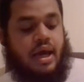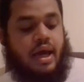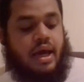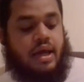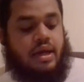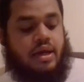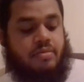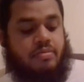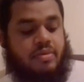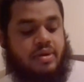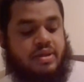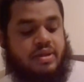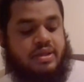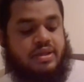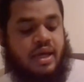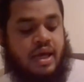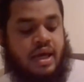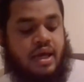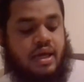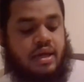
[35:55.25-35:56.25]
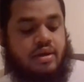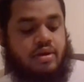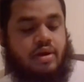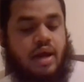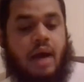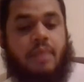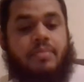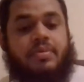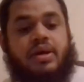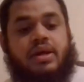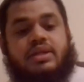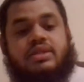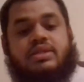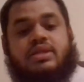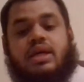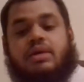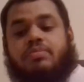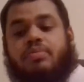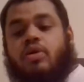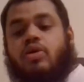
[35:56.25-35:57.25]
and number 10, I'm gonna
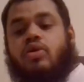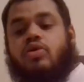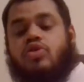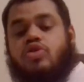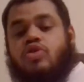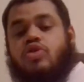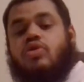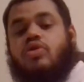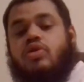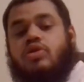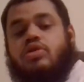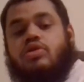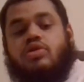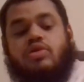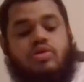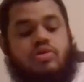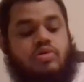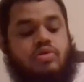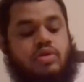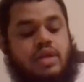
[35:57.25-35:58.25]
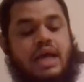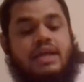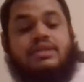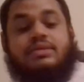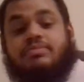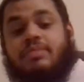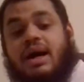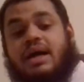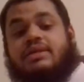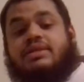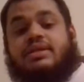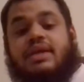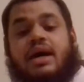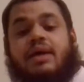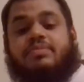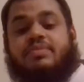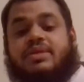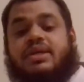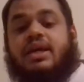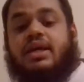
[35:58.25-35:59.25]
say Paul George. That's my
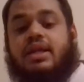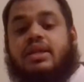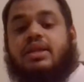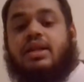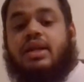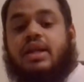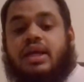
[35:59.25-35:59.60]
top 10 in the